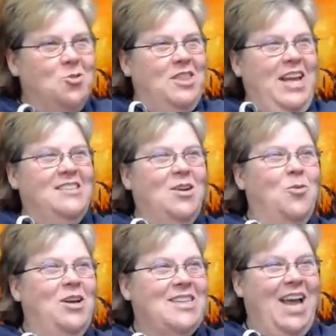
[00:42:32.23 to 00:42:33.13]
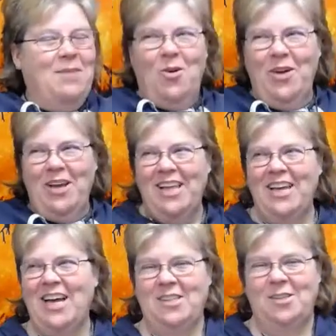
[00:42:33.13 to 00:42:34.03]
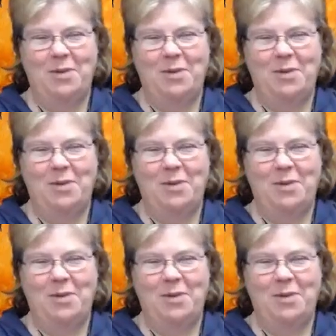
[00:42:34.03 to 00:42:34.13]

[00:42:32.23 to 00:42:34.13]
things at one time going like a cusp.